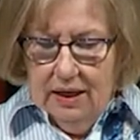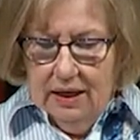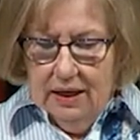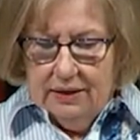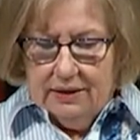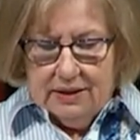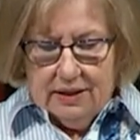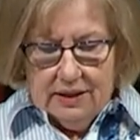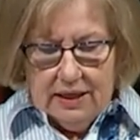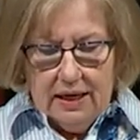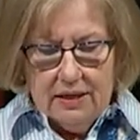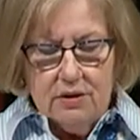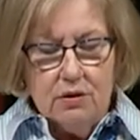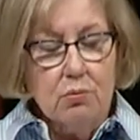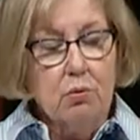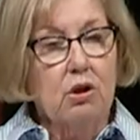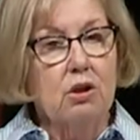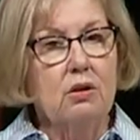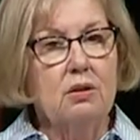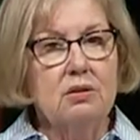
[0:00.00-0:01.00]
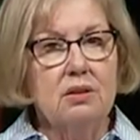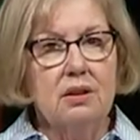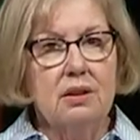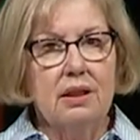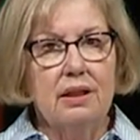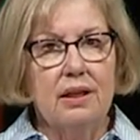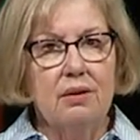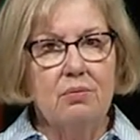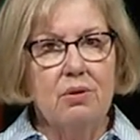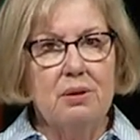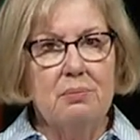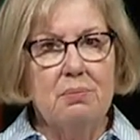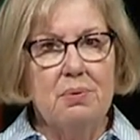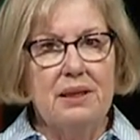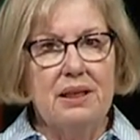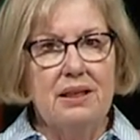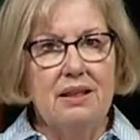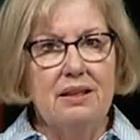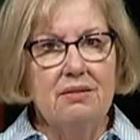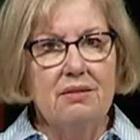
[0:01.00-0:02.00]
in today's world, it would
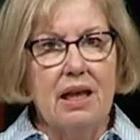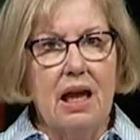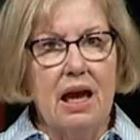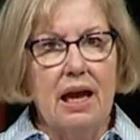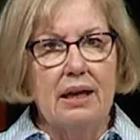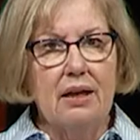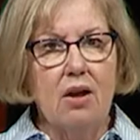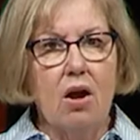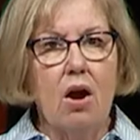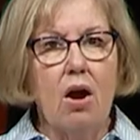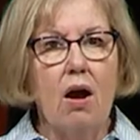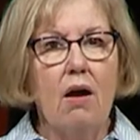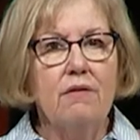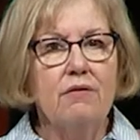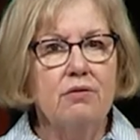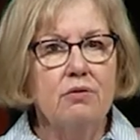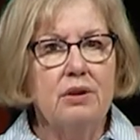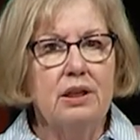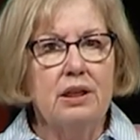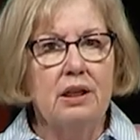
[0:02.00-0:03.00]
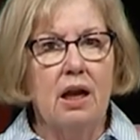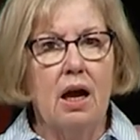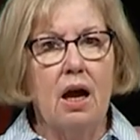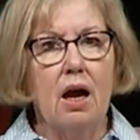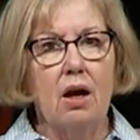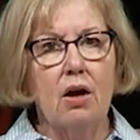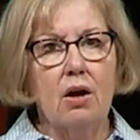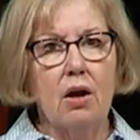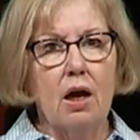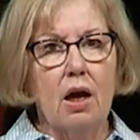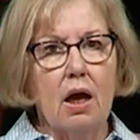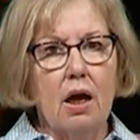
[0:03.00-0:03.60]
be like offering our